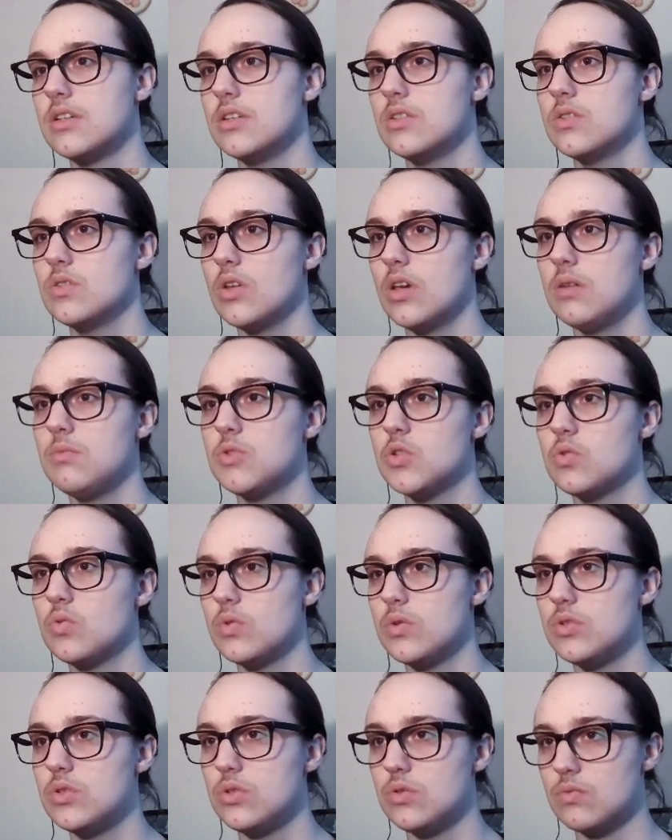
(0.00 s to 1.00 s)
So I'm just
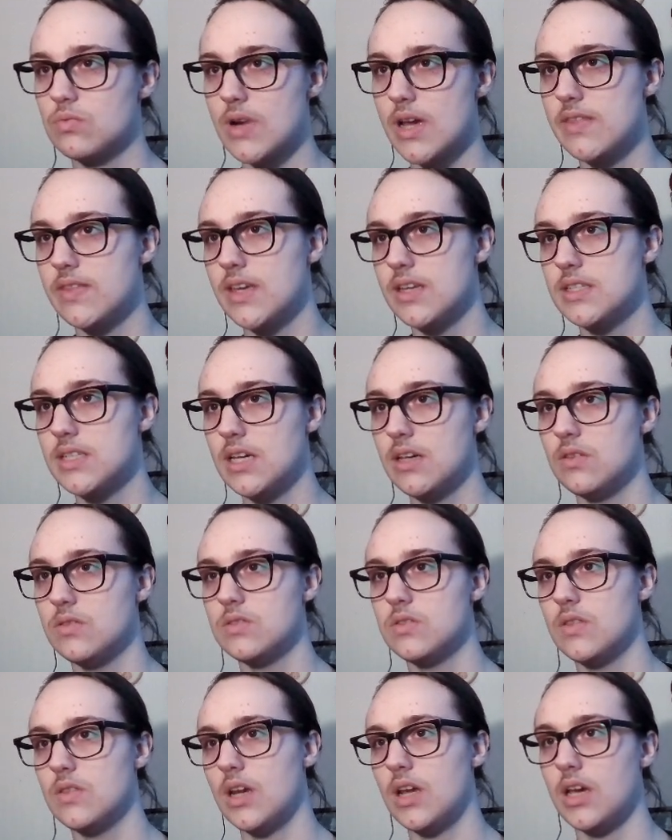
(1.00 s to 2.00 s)
going to write that down
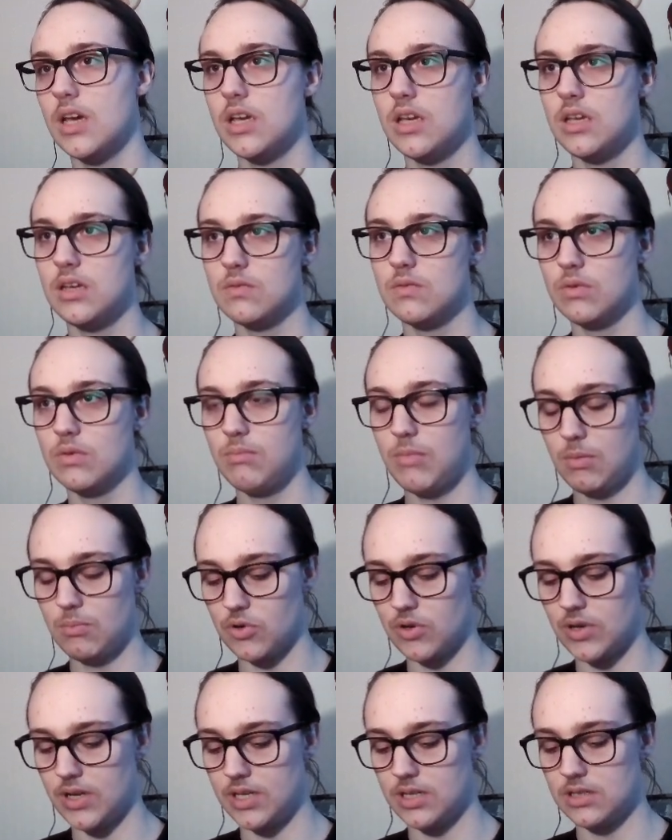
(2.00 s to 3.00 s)
so that I
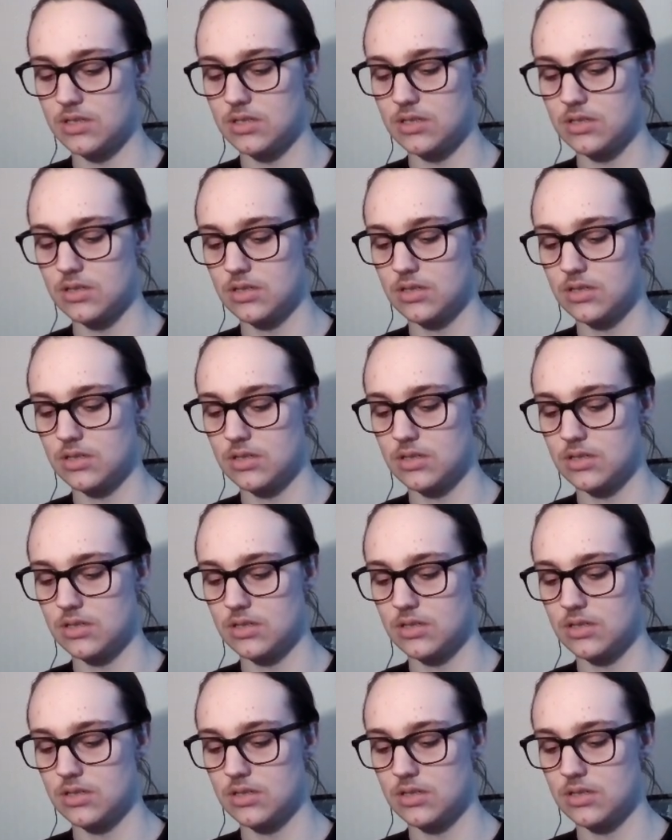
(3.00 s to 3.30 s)
remember it.